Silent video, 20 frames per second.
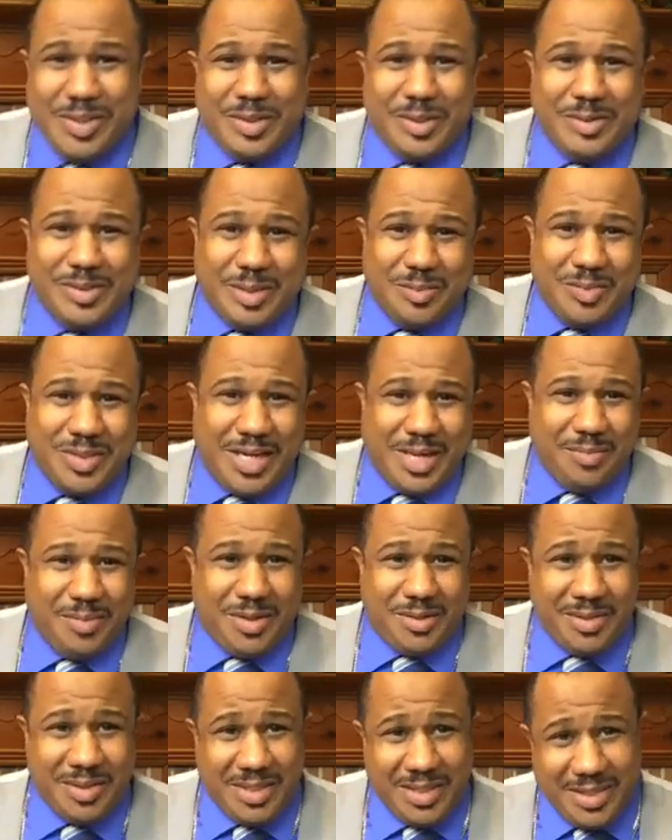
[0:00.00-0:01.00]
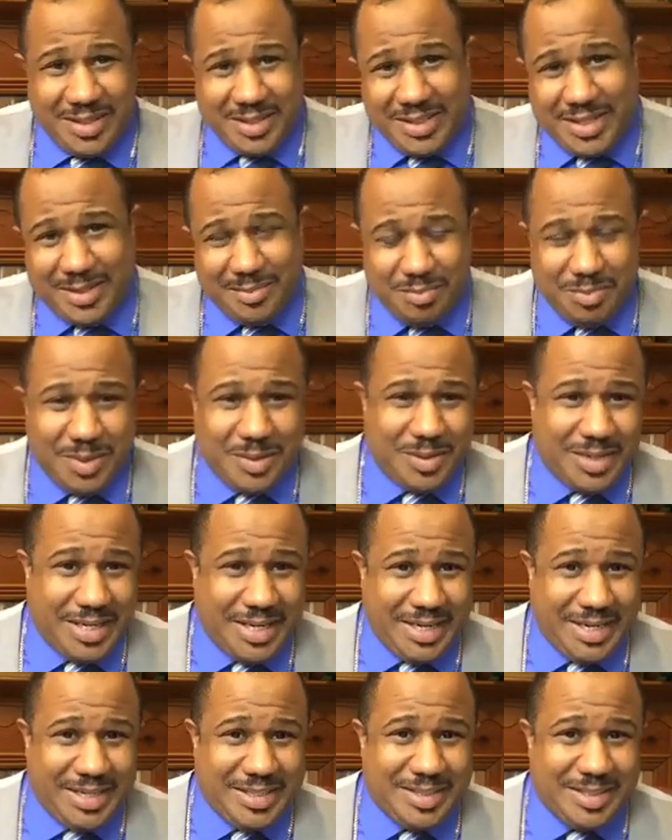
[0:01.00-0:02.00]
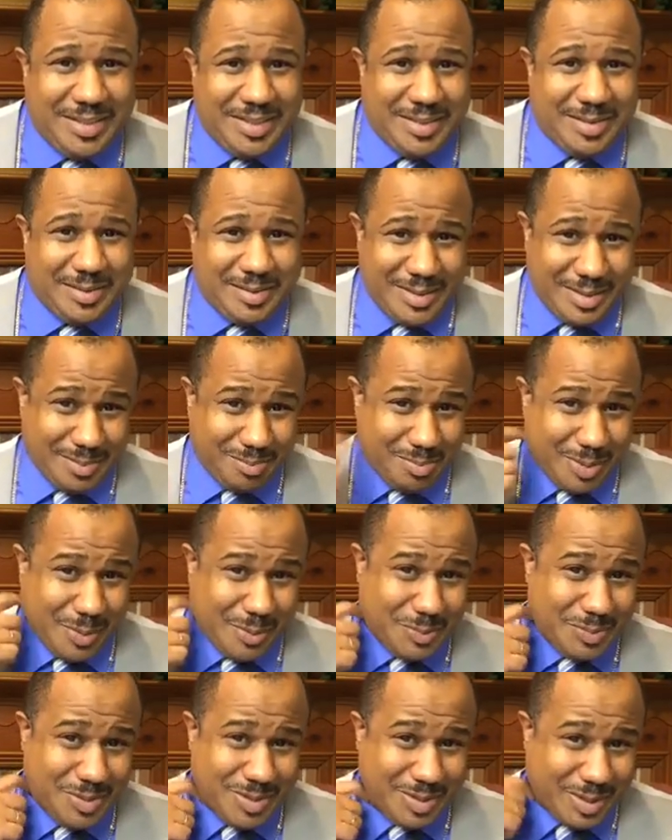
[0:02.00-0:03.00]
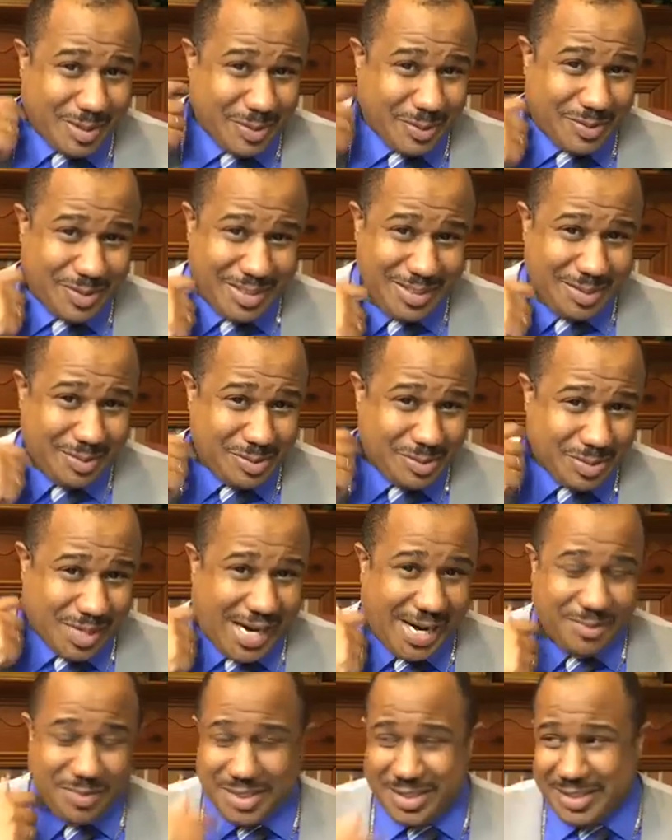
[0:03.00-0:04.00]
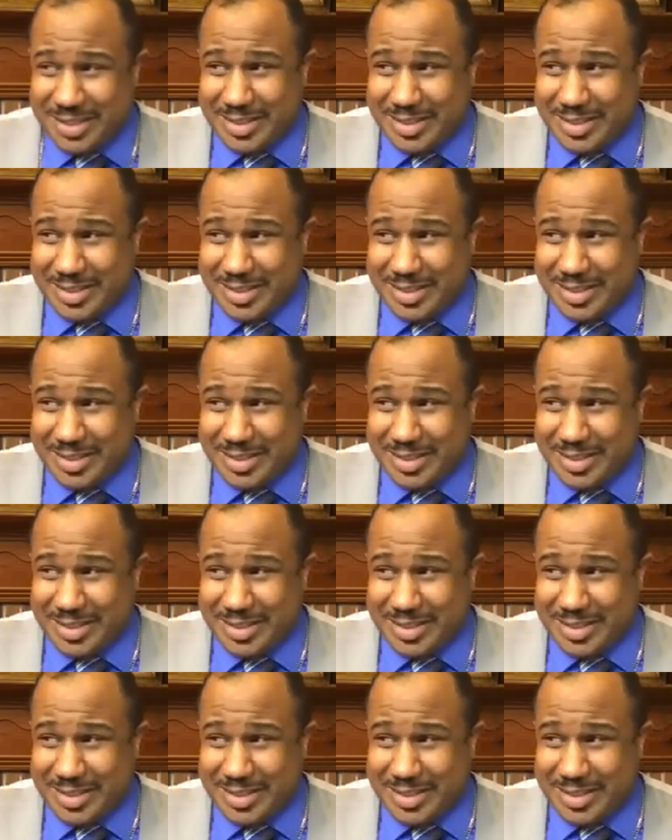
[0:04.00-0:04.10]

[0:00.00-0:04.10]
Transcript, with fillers: You know, sometimes you get middle age and your, your bones are hurting and you're traveling.